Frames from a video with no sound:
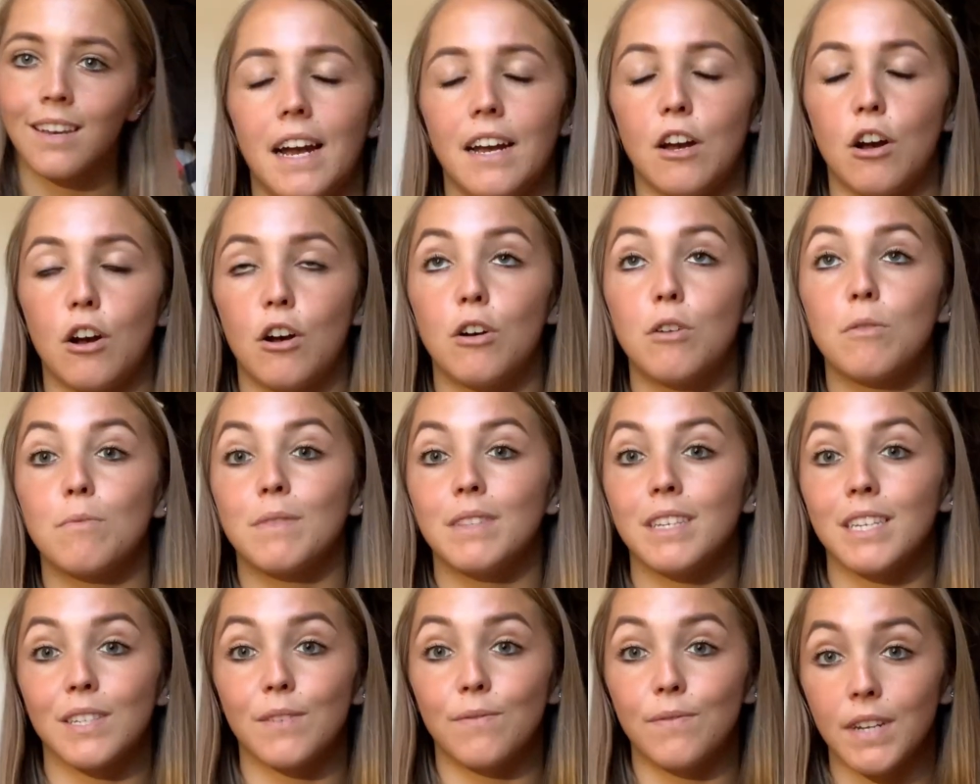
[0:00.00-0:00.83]
I hope
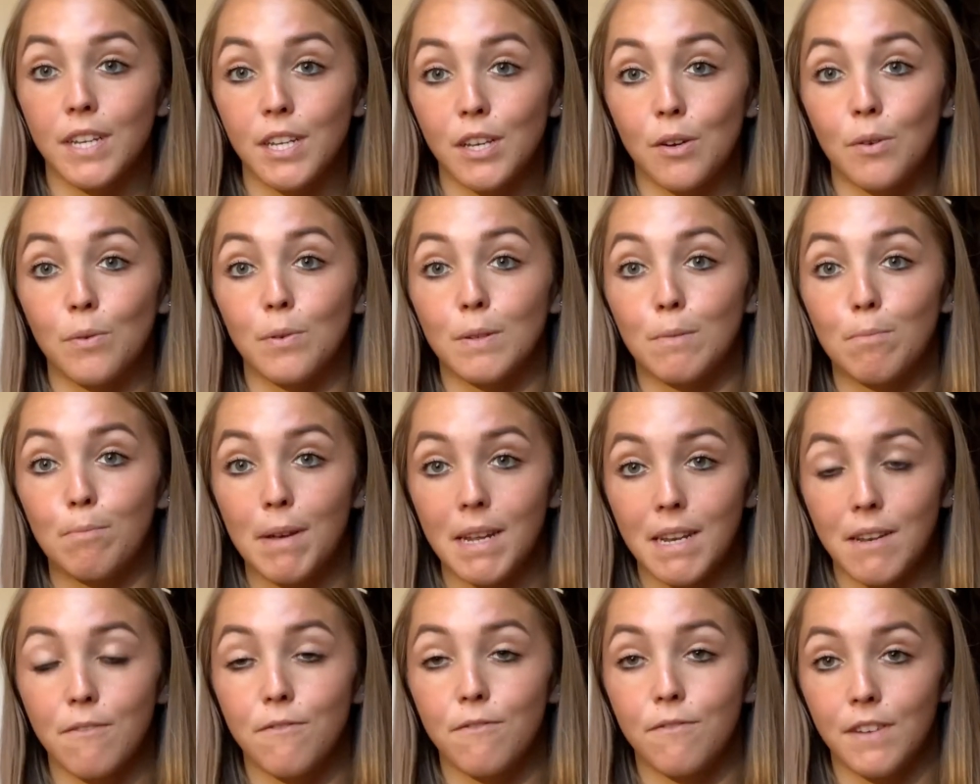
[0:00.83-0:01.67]
this video was
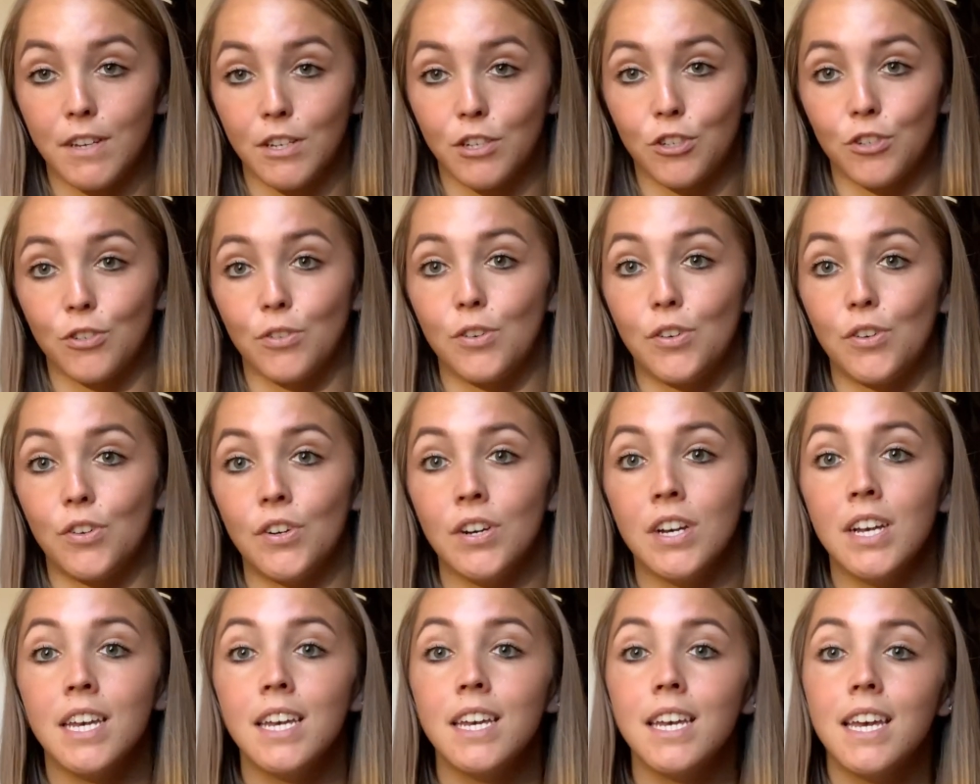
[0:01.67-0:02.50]
beneficial
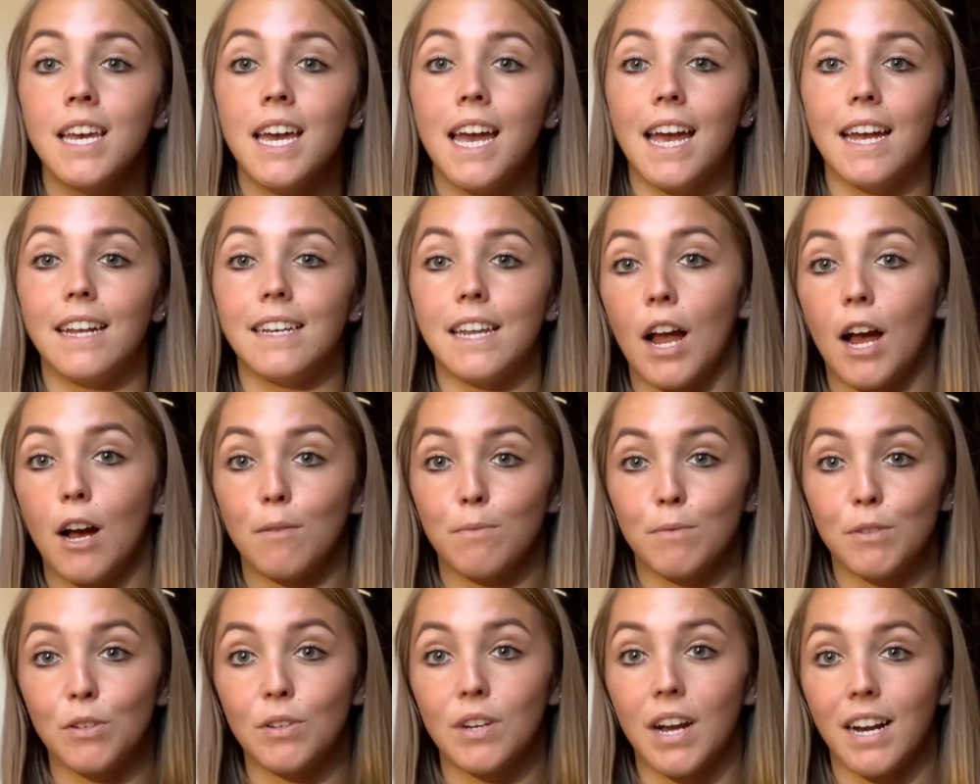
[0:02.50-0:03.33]
and
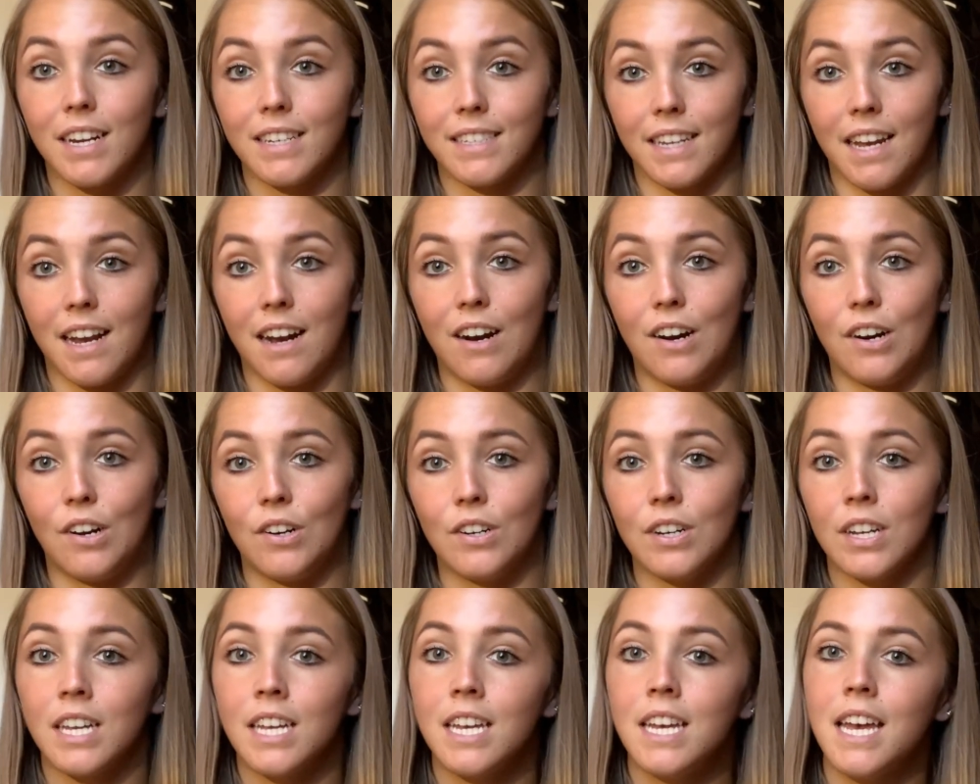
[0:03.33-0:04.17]
helped you guys
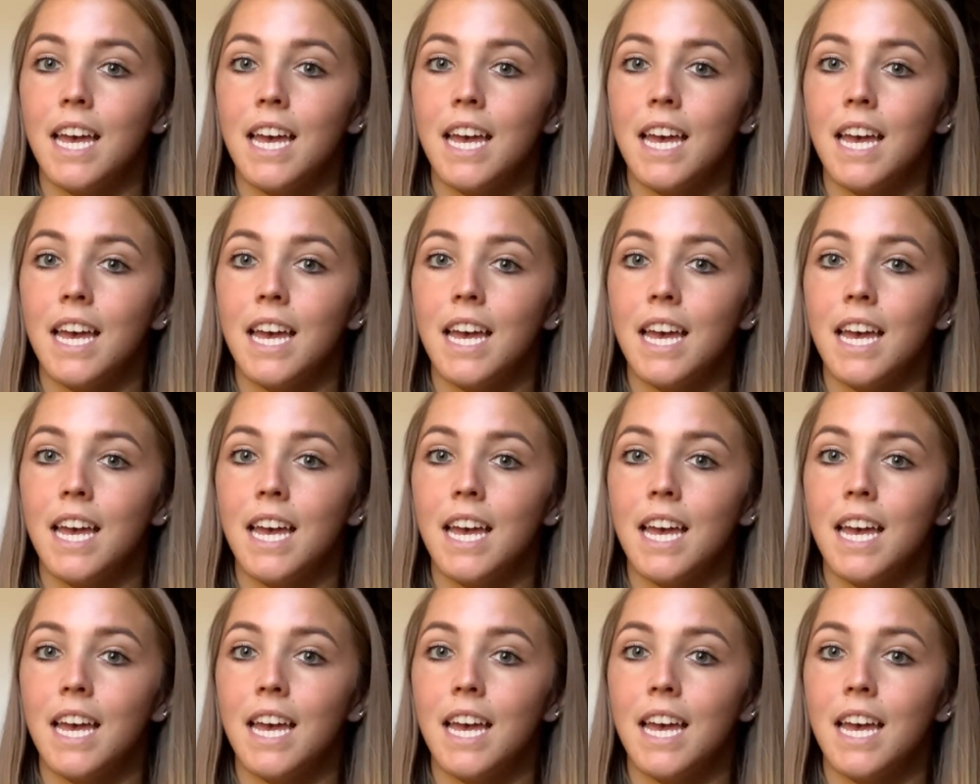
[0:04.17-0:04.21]
out,